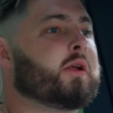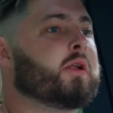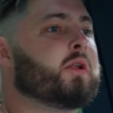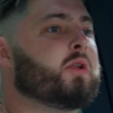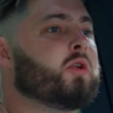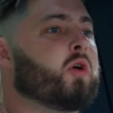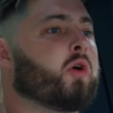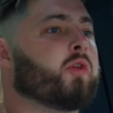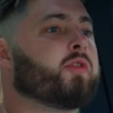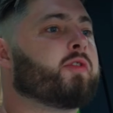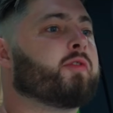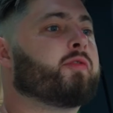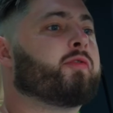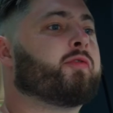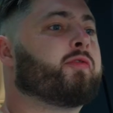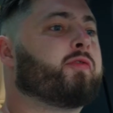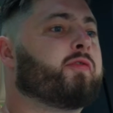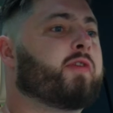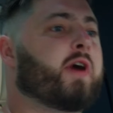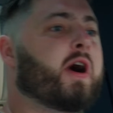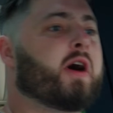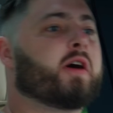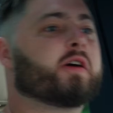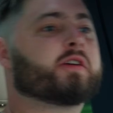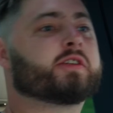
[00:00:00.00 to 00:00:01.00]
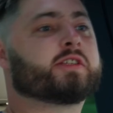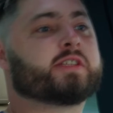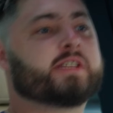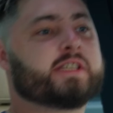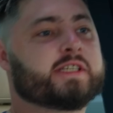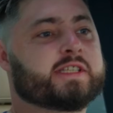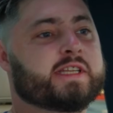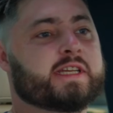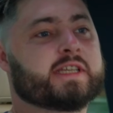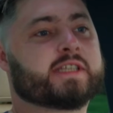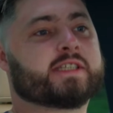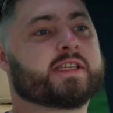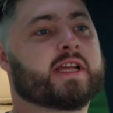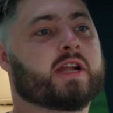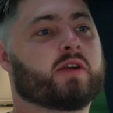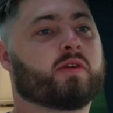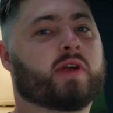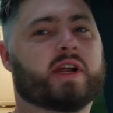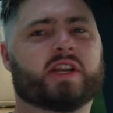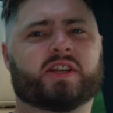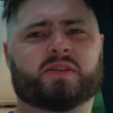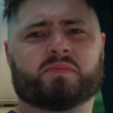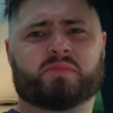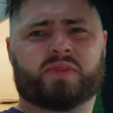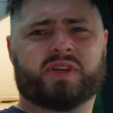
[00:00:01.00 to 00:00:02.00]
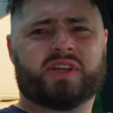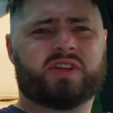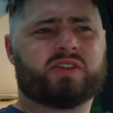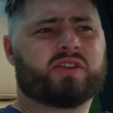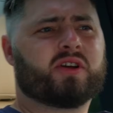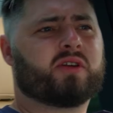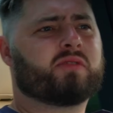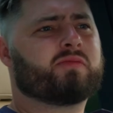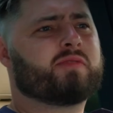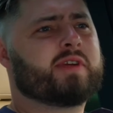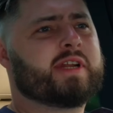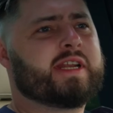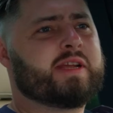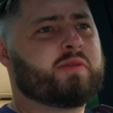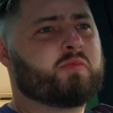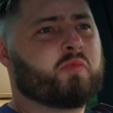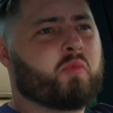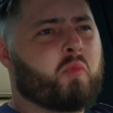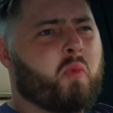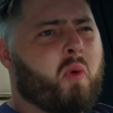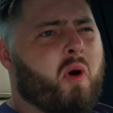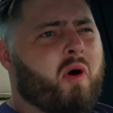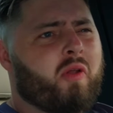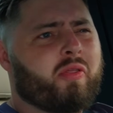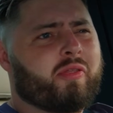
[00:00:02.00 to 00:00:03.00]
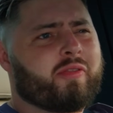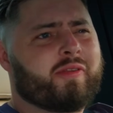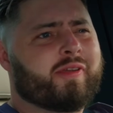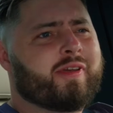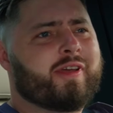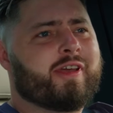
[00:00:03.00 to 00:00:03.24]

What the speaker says: Not the fastest acceleration, but you don't really want